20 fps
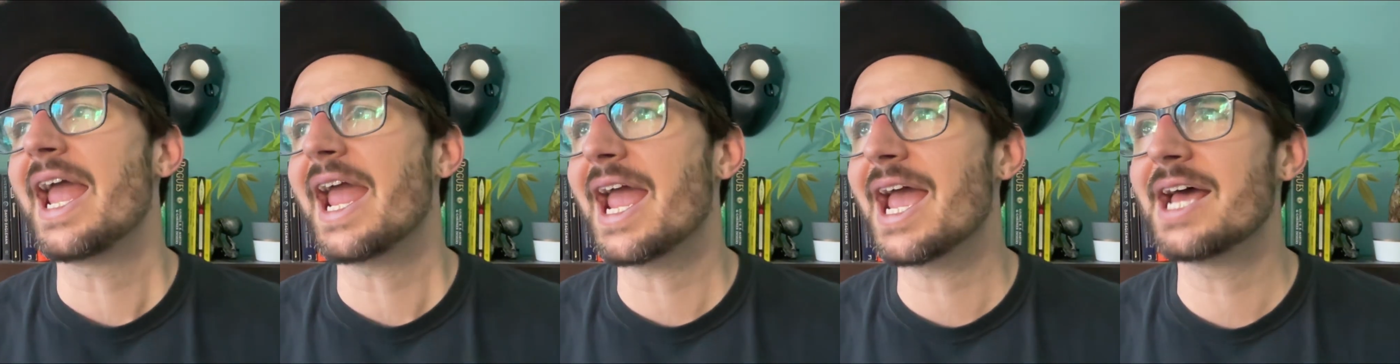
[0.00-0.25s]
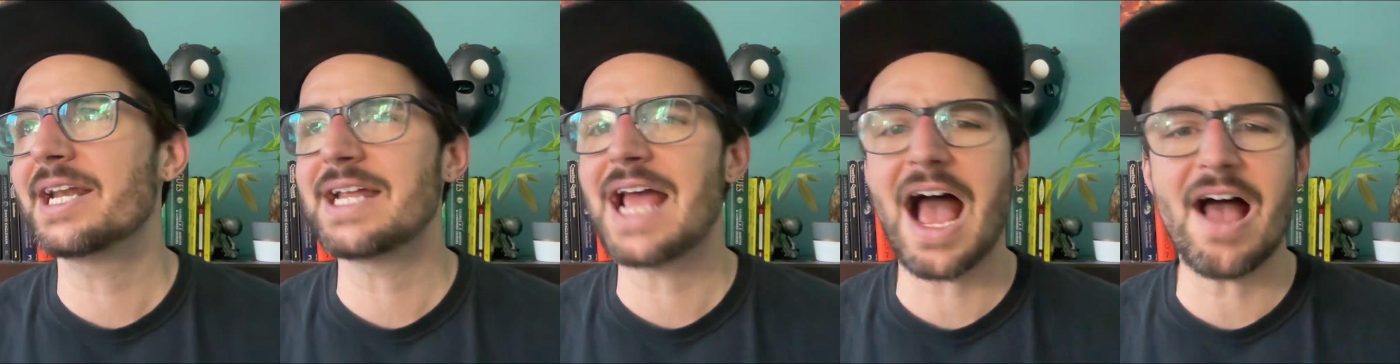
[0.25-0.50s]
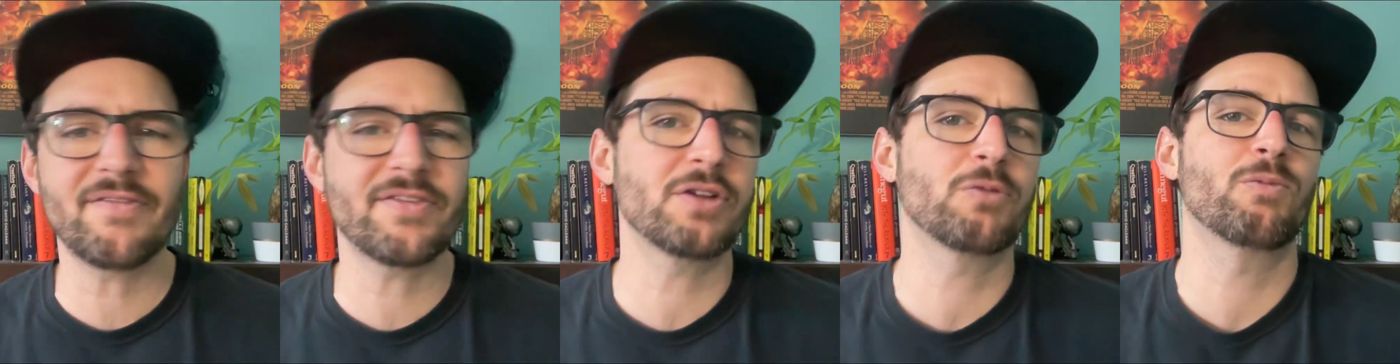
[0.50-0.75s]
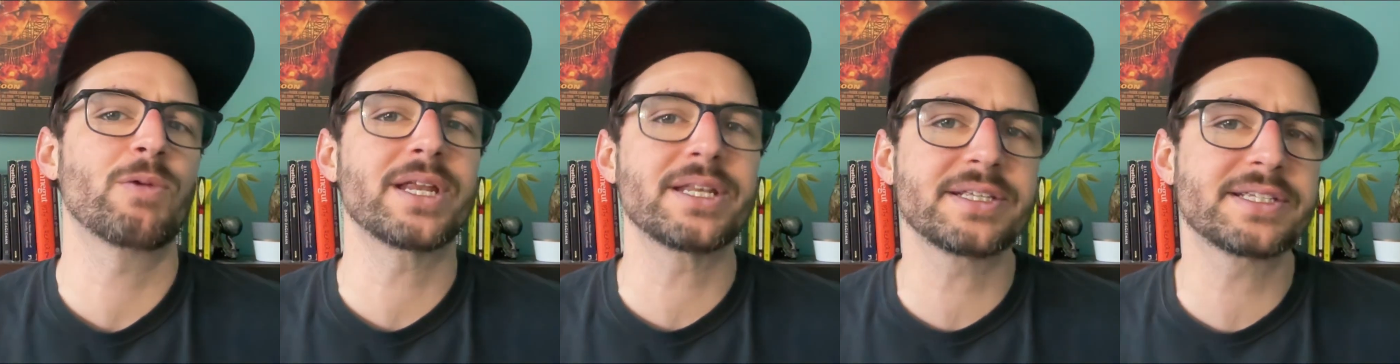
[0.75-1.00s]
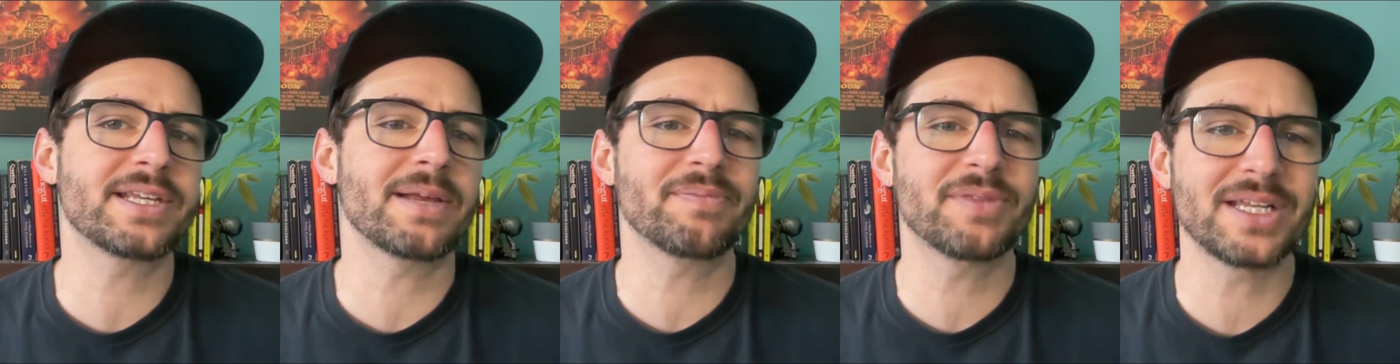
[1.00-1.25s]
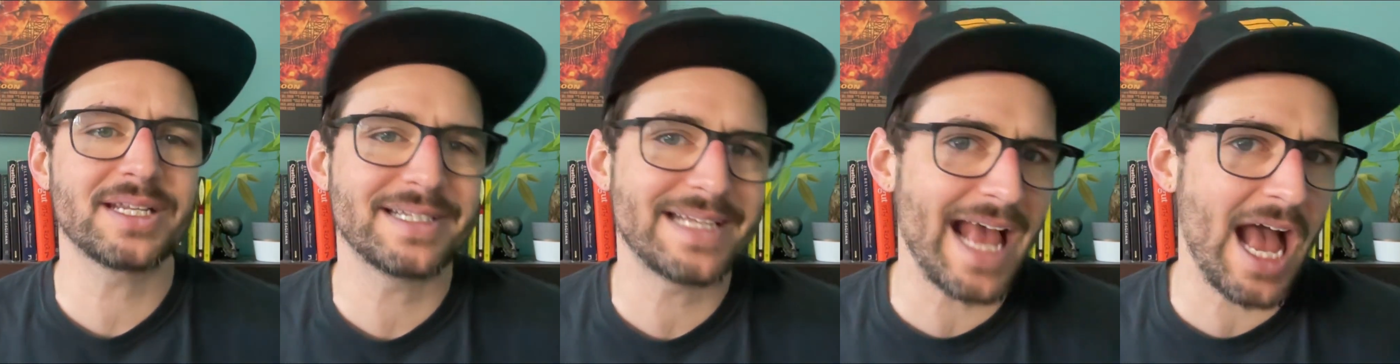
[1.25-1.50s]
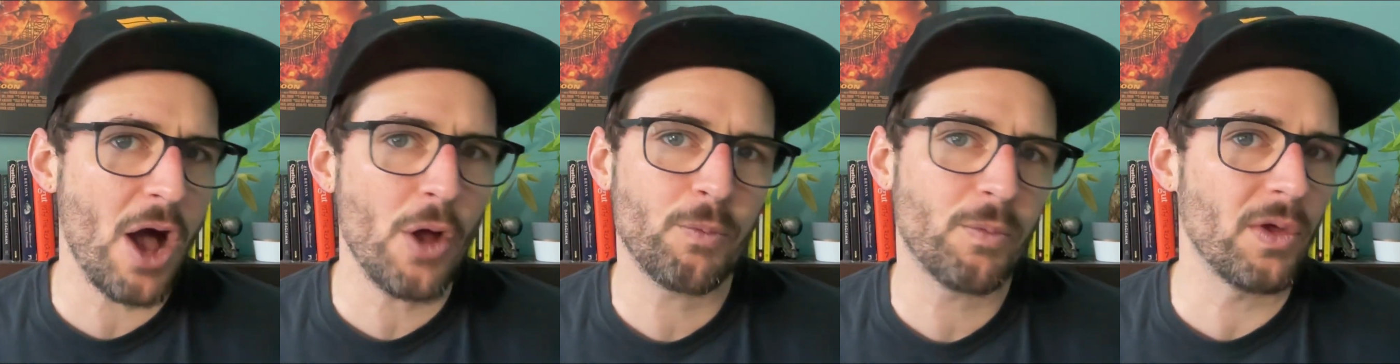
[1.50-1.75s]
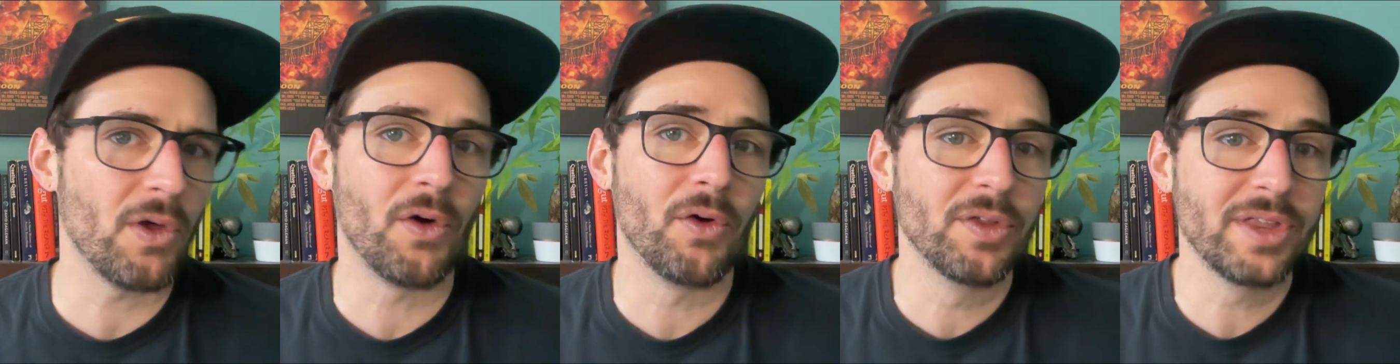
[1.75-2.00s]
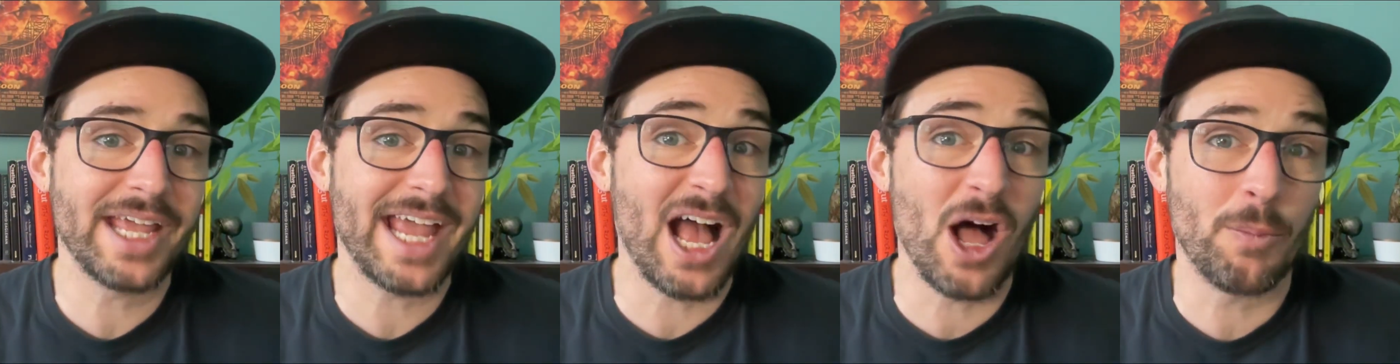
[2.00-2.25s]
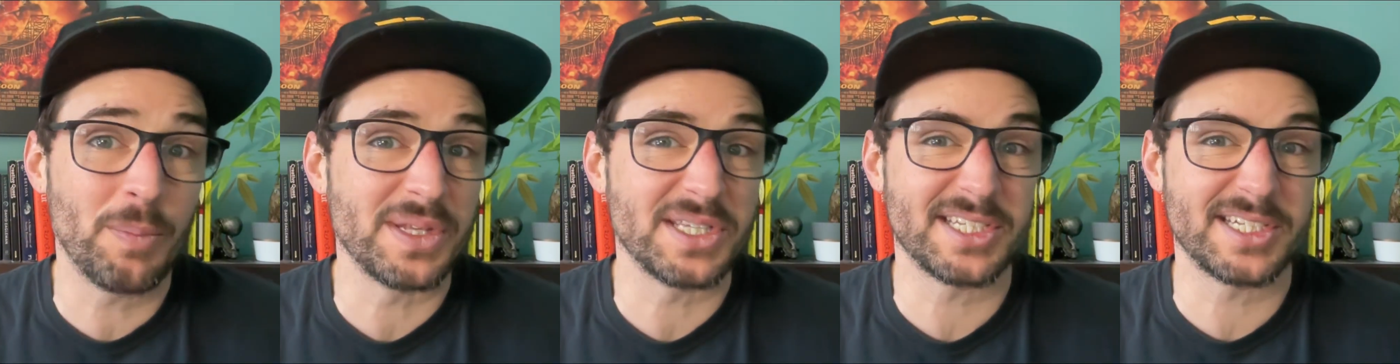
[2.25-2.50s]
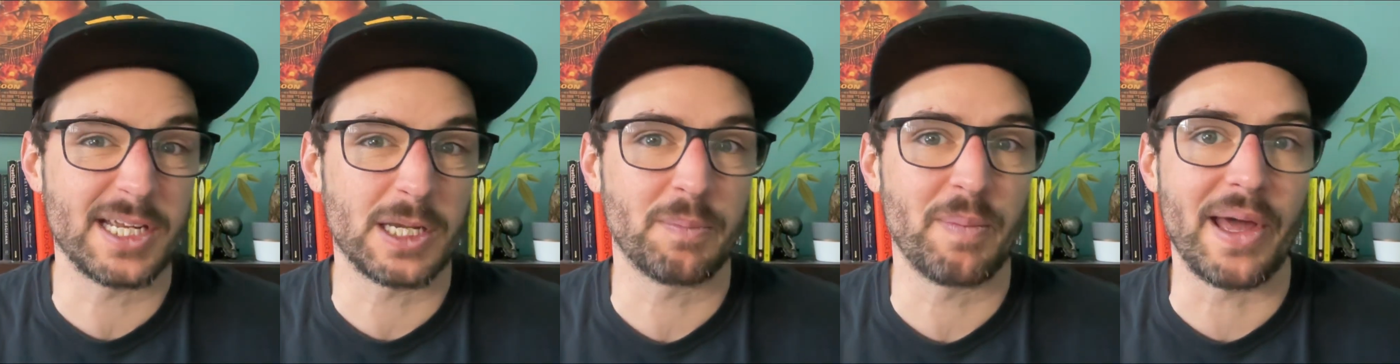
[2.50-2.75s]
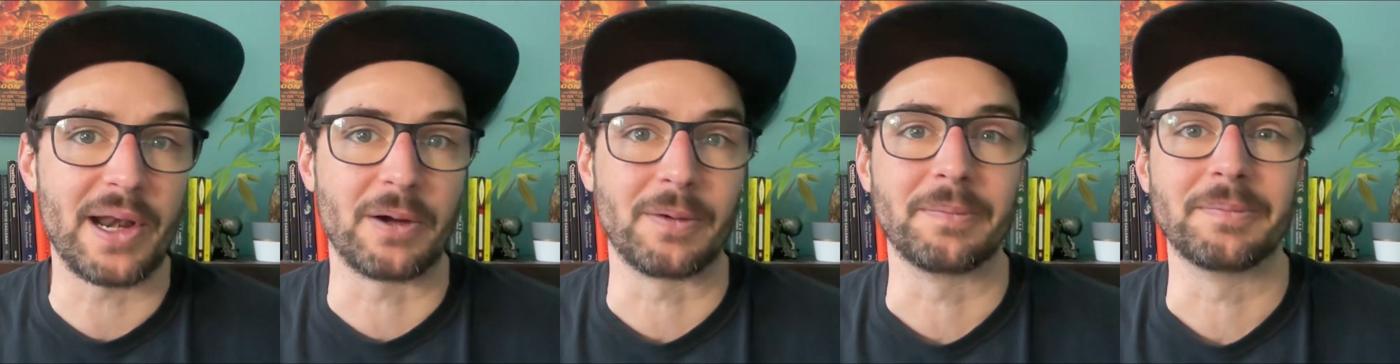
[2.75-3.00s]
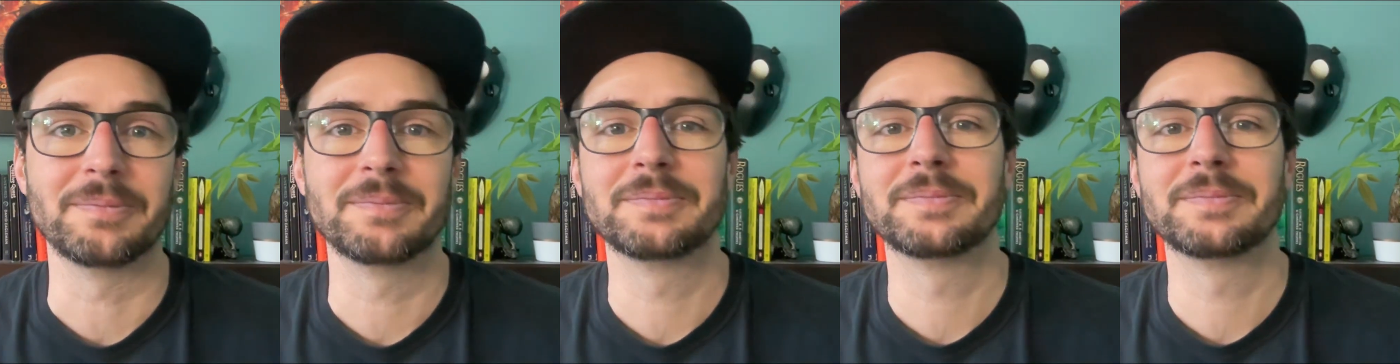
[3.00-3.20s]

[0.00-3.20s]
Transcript: and having written something down will only help it stick better.